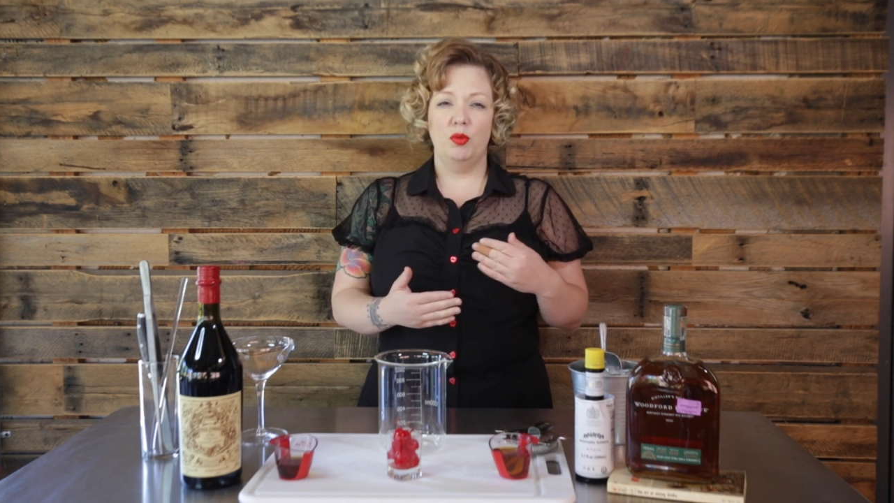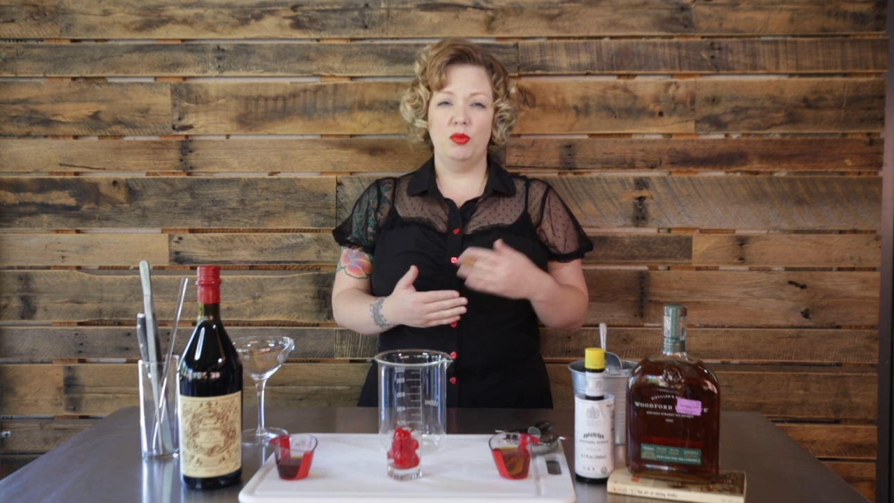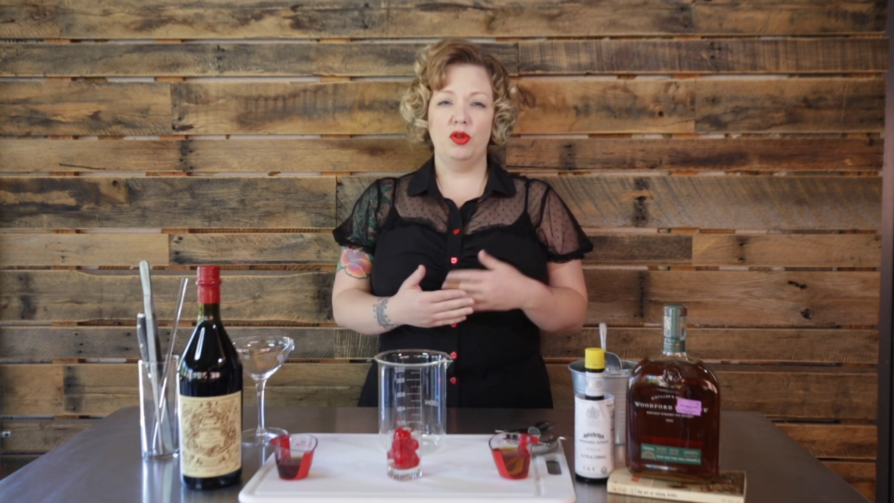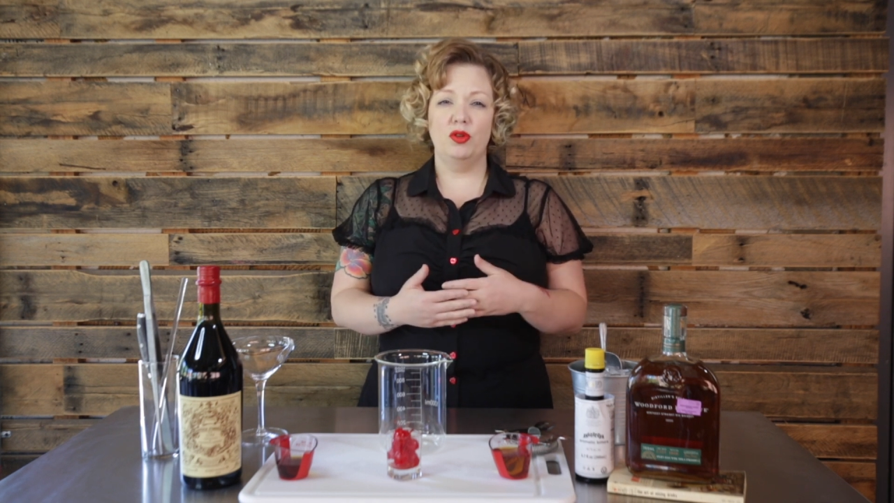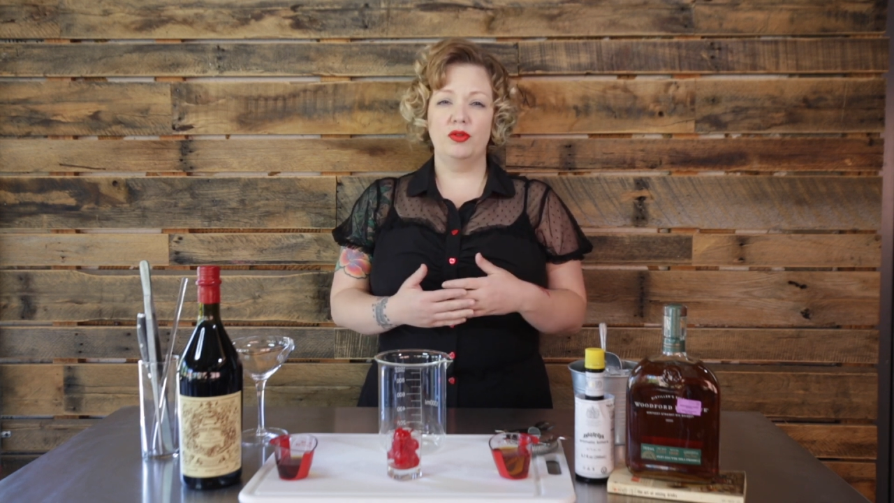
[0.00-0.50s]

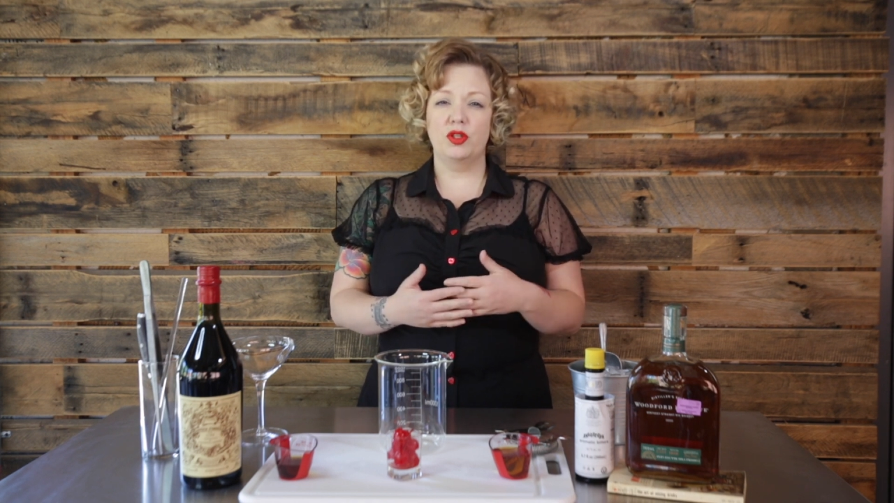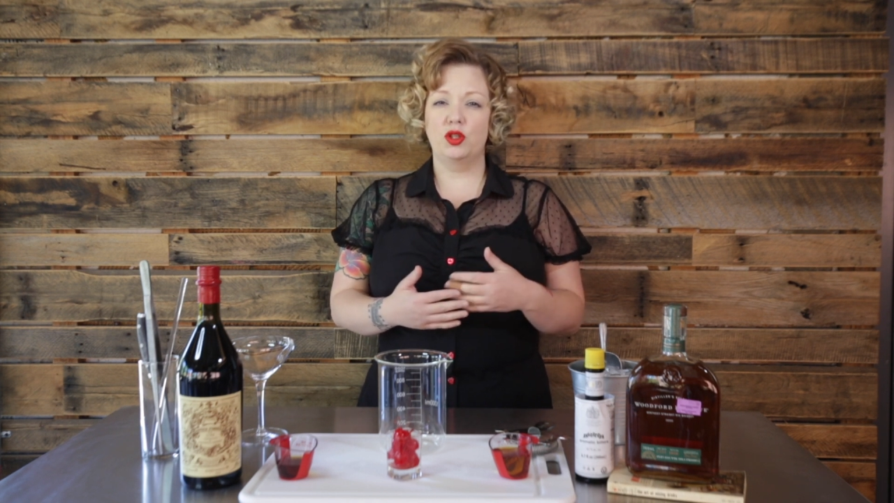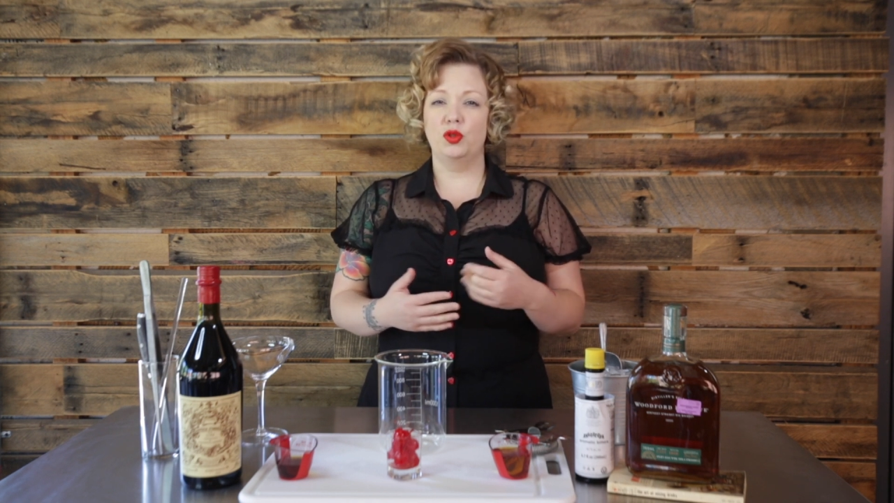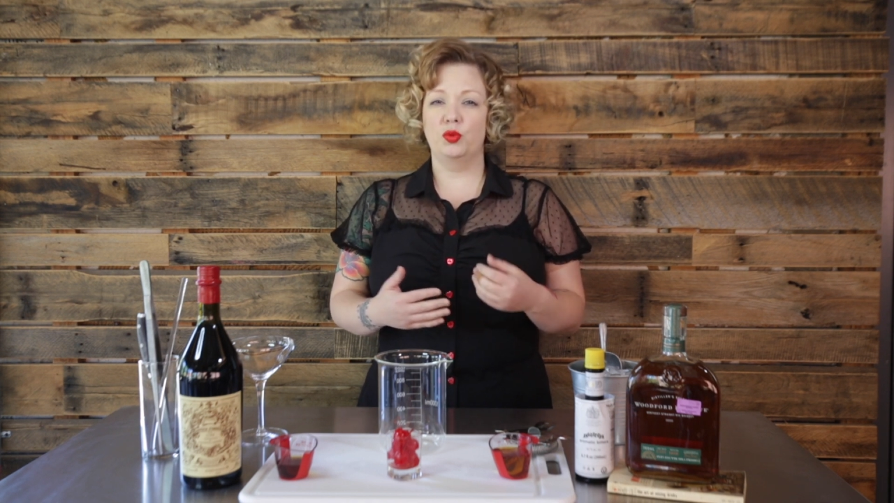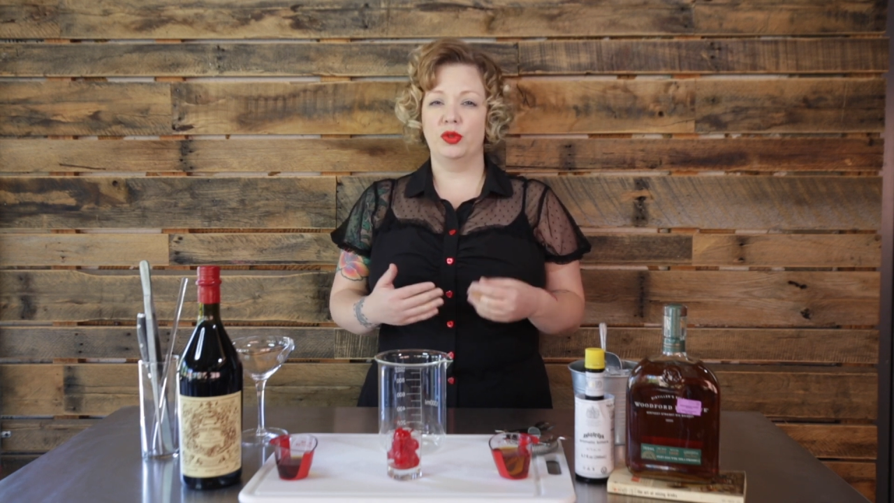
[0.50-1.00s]

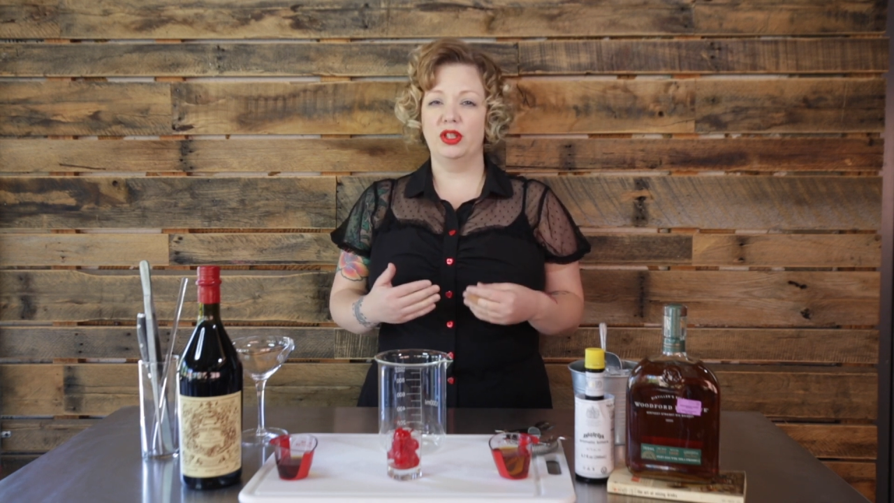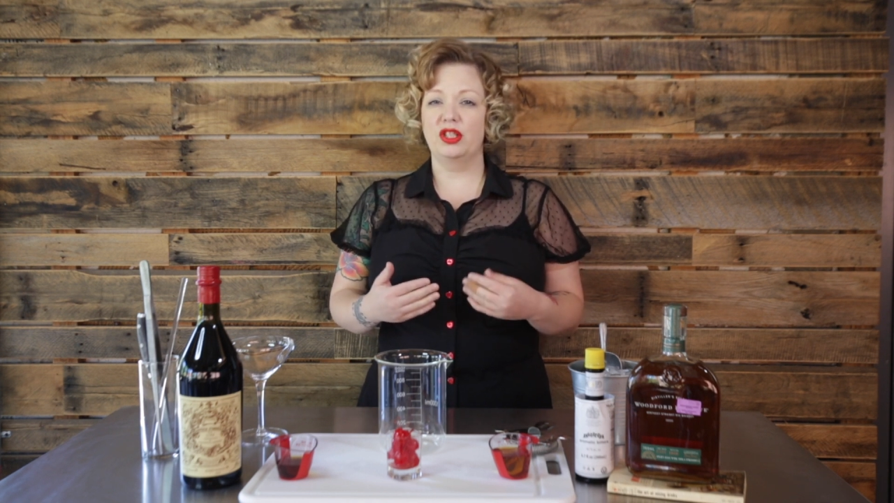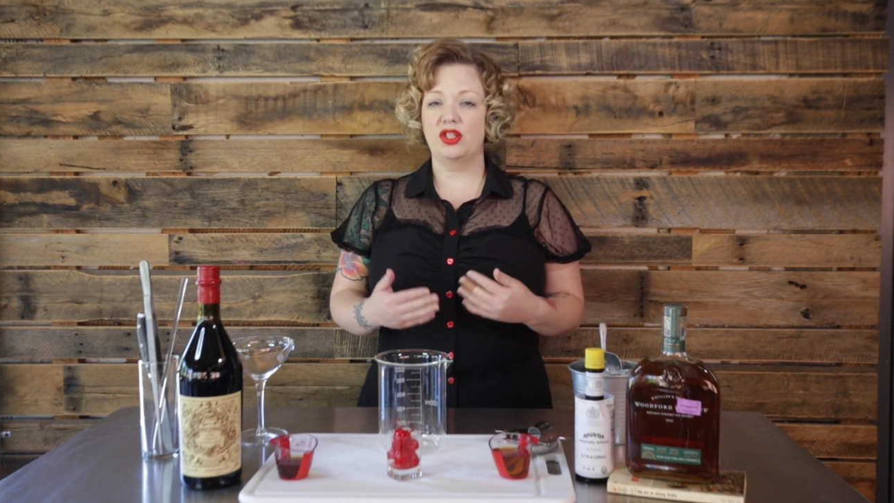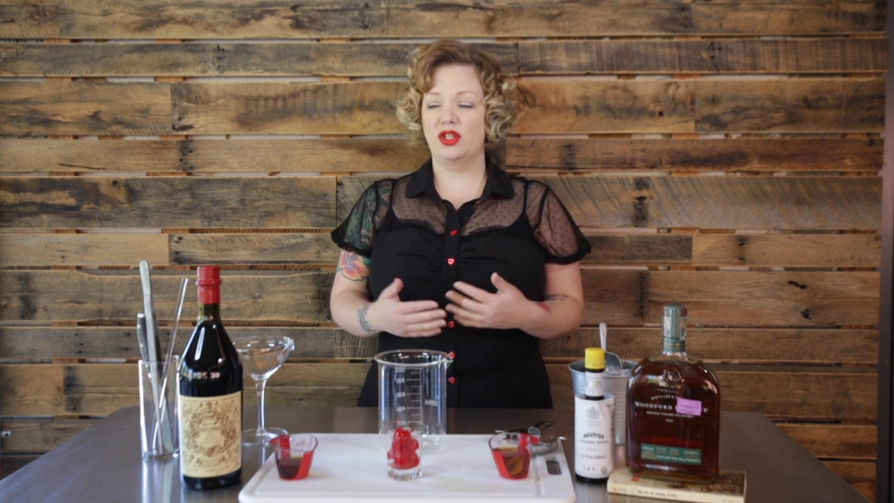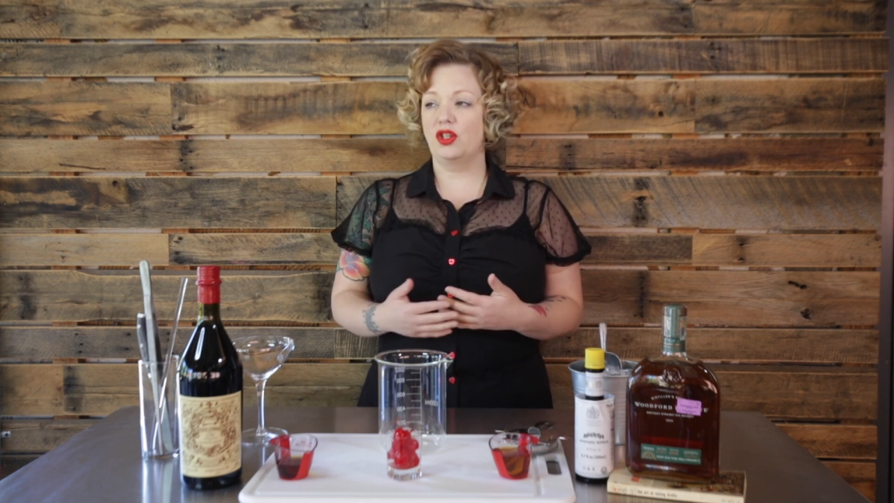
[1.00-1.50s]
moves to really
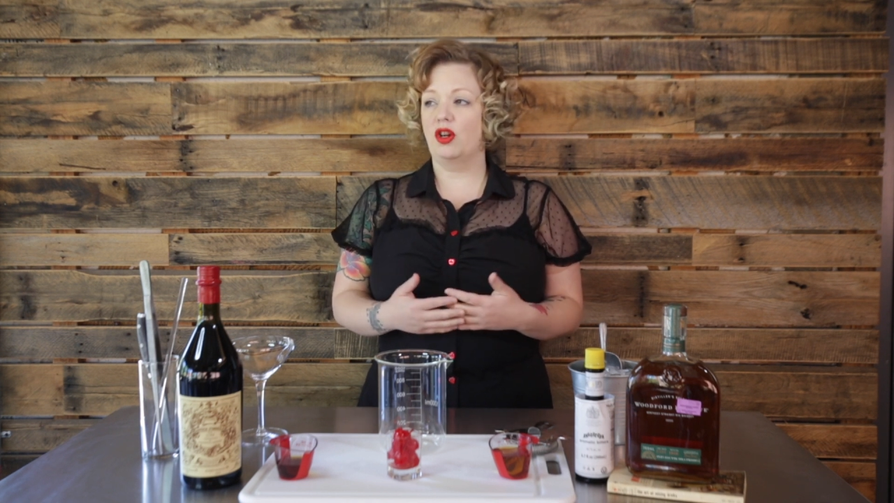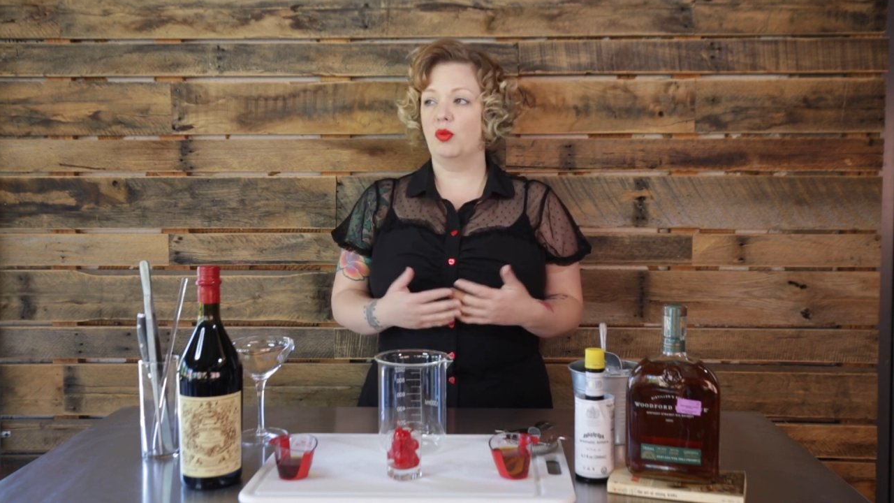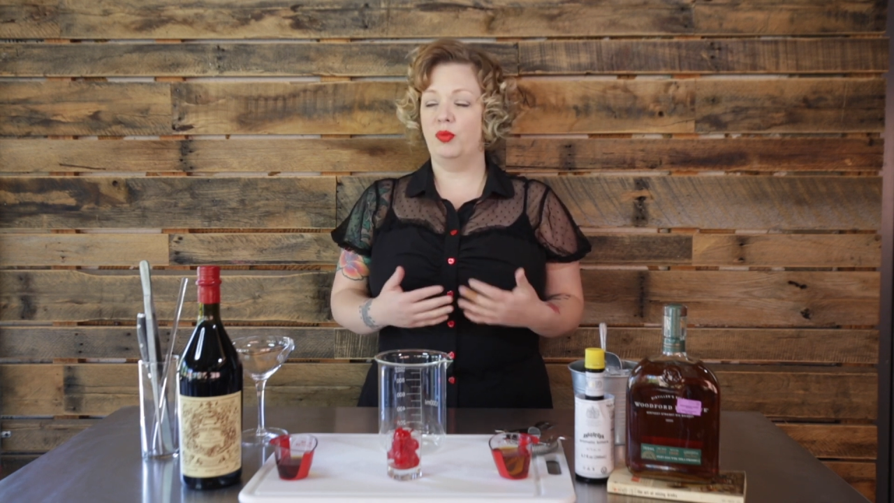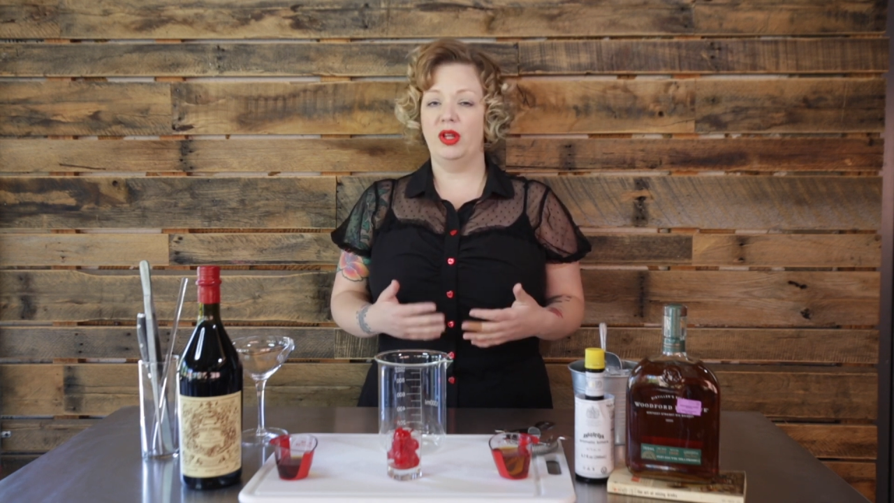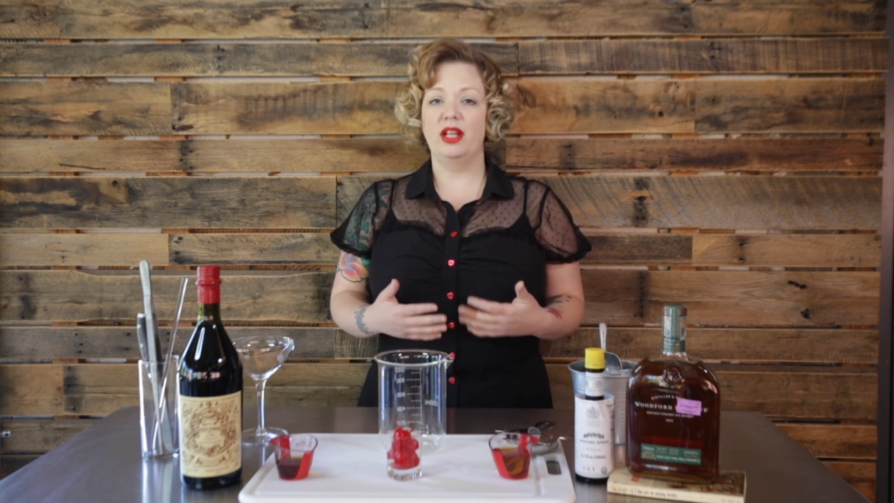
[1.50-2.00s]
start